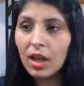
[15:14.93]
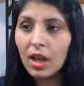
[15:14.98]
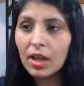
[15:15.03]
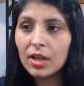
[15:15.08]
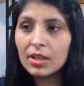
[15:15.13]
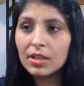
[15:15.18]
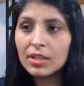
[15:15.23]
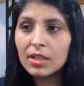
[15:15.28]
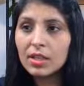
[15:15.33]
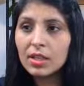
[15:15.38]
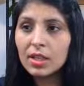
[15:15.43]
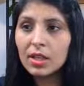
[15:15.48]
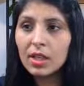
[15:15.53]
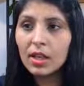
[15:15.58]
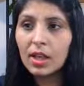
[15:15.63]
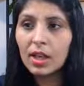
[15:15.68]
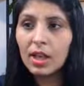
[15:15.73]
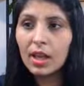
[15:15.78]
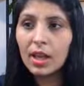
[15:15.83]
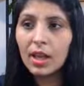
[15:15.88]
ID
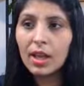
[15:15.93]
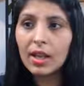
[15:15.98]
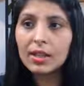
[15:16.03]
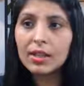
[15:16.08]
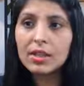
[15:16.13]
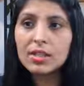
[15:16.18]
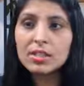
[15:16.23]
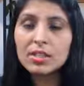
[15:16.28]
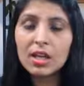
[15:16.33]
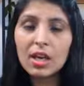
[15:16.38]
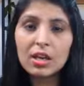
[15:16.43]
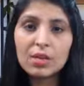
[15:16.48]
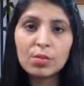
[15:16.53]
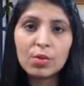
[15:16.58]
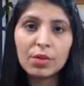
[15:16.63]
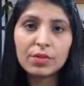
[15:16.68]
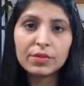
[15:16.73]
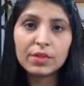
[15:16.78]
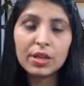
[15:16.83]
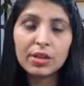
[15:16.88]
and the time
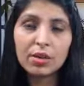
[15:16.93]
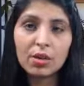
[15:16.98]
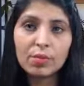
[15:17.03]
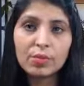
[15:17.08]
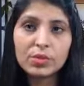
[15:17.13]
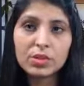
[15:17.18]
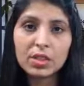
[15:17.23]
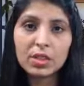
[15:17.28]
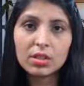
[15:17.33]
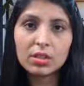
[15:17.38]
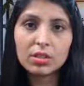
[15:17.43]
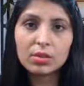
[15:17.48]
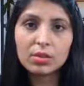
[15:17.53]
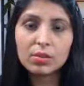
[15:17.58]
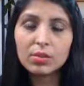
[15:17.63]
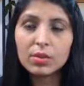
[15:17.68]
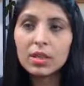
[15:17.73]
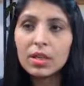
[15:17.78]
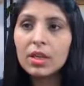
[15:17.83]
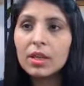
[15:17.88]
of that object.
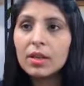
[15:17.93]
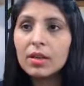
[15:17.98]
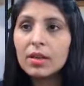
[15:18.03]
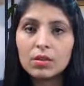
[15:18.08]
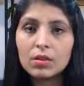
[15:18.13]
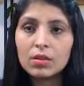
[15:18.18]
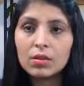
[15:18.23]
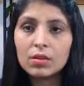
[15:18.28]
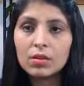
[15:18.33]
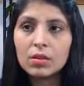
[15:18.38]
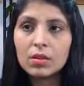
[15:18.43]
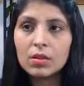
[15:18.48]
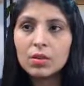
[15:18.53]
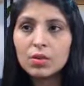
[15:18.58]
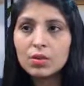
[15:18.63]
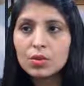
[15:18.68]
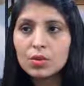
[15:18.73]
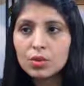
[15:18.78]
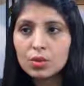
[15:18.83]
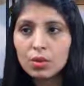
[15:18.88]
Okay,
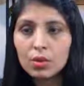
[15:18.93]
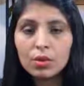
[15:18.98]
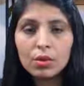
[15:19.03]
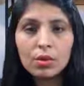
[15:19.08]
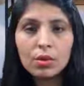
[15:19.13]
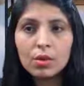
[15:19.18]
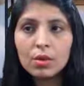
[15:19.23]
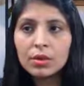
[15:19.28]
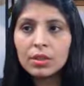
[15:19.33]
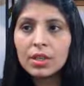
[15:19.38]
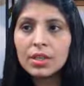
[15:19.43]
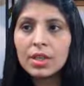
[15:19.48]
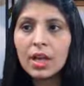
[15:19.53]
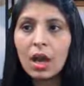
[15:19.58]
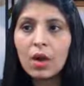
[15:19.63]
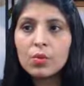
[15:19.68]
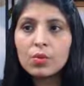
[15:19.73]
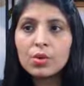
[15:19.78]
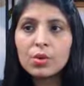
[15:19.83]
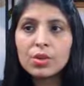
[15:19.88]
so the
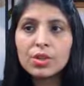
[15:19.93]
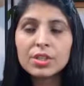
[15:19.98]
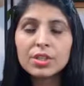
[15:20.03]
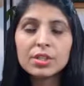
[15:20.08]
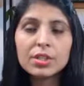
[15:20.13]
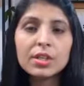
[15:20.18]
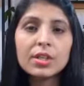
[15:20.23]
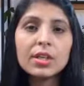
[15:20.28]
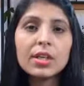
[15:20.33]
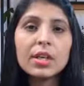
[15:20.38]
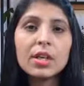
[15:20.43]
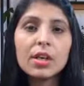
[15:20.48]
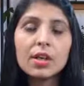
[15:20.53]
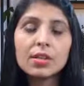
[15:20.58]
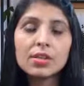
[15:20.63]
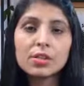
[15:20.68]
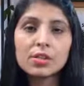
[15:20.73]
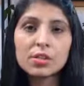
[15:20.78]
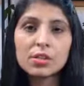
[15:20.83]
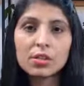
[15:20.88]
down dictionary
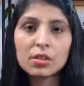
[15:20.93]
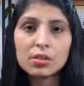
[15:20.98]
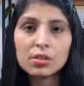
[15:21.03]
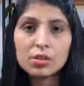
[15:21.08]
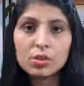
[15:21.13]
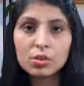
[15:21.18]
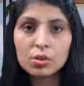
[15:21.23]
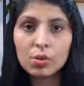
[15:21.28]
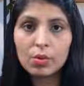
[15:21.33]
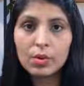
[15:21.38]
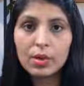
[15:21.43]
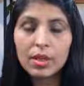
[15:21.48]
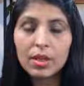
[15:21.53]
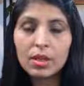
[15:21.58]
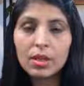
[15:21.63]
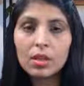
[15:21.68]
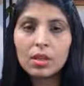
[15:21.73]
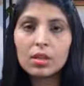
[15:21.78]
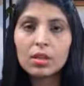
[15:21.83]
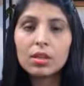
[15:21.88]
is
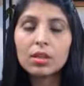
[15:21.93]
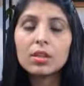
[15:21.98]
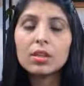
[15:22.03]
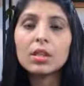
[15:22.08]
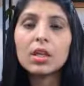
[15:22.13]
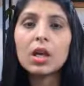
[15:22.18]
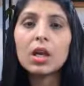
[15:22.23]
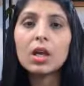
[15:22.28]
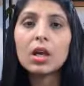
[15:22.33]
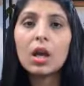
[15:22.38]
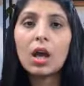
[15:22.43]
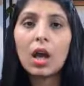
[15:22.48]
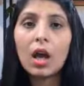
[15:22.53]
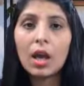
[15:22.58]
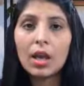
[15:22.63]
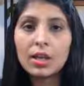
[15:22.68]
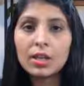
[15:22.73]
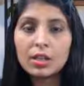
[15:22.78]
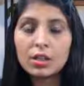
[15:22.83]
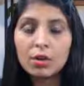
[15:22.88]
storing the
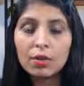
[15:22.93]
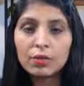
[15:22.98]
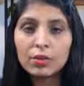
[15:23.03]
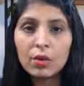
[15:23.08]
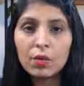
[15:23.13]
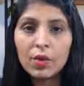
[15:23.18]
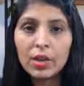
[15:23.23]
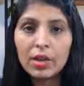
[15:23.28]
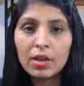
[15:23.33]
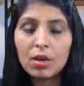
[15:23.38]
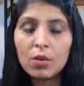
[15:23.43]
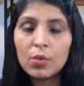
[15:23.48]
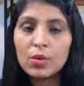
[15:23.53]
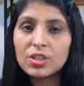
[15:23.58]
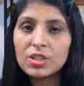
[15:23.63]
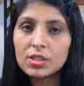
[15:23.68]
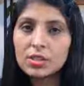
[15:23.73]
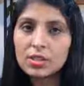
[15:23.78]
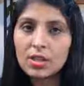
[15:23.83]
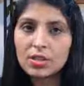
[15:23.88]
ID of the vehicle which
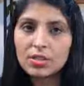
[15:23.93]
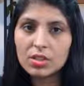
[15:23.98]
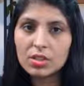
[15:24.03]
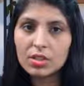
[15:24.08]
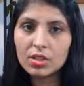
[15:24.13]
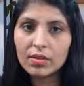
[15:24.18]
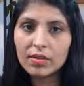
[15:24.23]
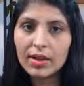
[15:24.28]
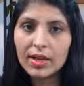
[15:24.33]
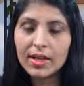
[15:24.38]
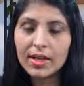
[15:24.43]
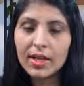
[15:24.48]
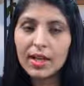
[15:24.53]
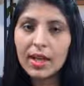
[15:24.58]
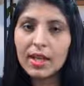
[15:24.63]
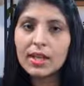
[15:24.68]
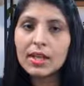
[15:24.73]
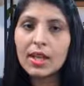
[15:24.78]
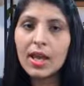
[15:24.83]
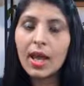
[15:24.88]
is touching the red
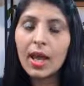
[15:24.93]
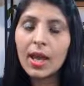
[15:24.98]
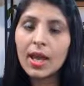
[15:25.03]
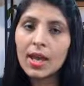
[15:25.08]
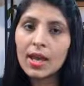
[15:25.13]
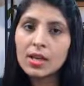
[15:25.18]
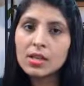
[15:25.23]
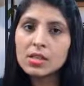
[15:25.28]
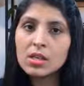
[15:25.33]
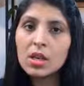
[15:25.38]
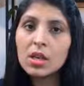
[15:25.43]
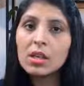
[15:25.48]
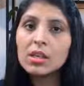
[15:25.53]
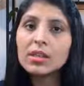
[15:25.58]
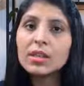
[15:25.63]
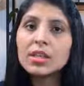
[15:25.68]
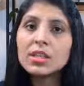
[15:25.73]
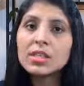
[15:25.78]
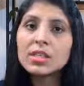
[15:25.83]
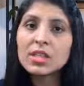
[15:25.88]
line, and
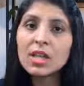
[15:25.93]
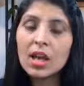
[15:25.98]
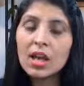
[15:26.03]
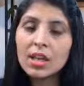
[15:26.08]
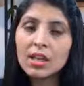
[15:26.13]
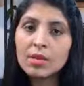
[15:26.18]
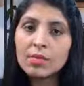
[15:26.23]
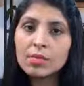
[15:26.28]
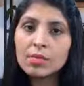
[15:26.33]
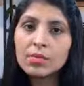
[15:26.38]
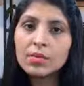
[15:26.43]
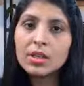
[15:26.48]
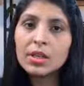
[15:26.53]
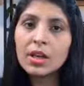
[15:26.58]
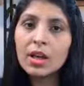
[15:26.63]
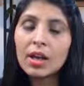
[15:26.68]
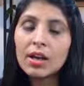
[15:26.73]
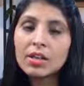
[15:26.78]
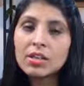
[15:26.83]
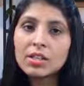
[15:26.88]
the time, the
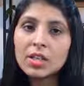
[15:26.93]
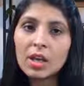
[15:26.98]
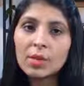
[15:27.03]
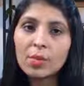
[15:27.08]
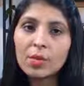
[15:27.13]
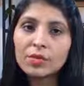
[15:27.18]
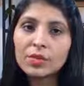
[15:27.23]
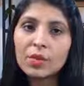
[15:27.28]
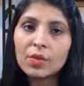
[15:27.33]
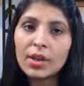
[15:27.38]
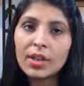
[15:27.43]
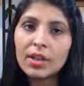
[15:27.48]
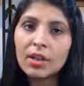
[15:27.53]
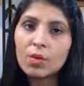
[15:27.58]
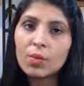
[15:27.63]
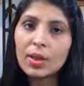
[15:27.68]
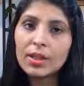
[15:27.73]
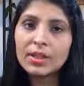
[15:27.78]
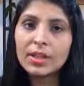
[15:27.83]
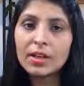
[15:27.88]
current time of the
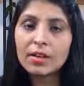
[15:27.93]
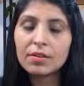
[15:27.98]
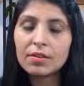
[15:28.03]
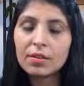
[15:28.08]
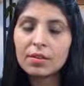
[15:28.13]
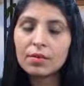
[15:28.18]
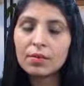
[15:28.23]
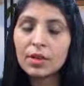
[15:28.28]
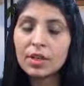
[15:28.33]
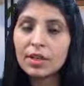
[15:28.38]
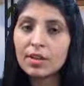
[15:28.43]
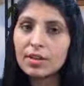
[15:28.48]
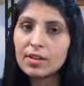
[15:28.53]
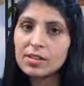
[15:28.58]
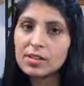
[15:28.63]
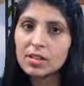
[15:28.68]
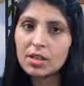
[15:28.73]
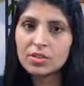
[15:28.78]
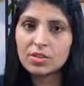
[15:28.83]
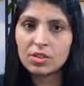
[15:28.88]
vehicle when that vehicle
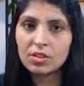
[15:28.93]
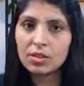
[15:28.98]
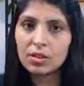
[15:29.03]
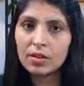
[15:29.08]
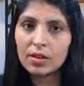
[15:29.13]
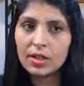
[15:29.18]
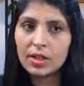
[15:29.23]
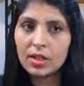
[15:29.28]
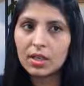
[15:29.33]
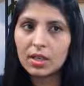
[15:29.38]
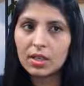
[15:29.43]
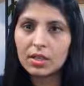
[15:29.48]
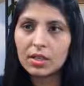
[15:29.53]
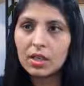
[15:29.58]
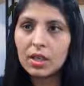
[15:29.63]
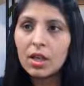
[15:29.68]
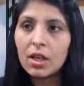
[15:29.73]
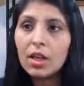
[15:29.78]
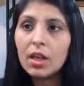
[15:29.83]
is touching the red line.